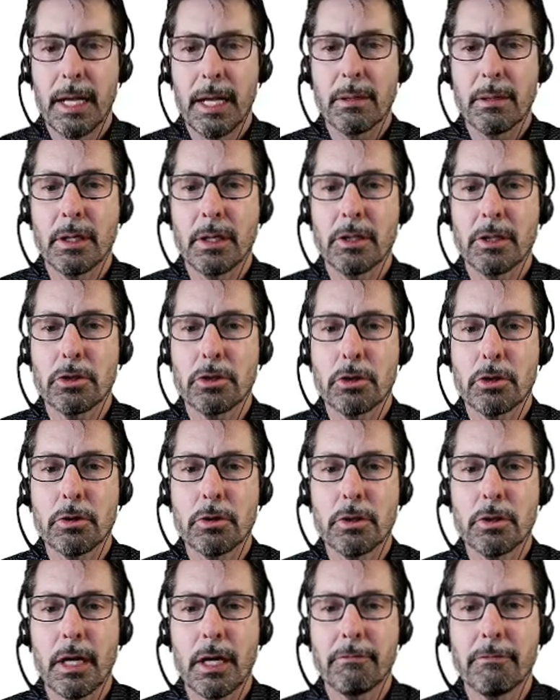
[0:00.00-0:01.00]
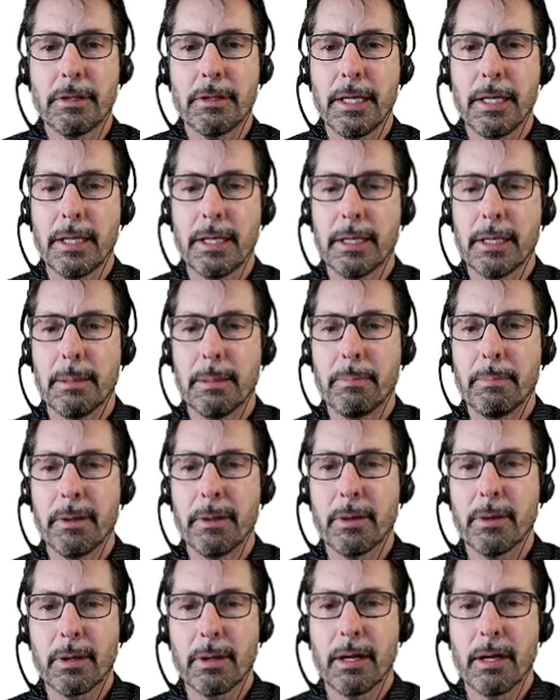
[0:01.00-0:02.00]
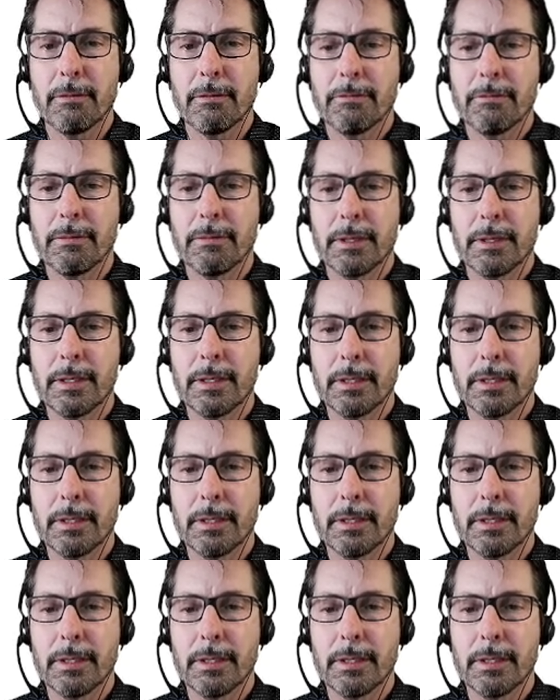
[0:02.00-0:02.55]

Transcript: I'm going to turn off the paragraph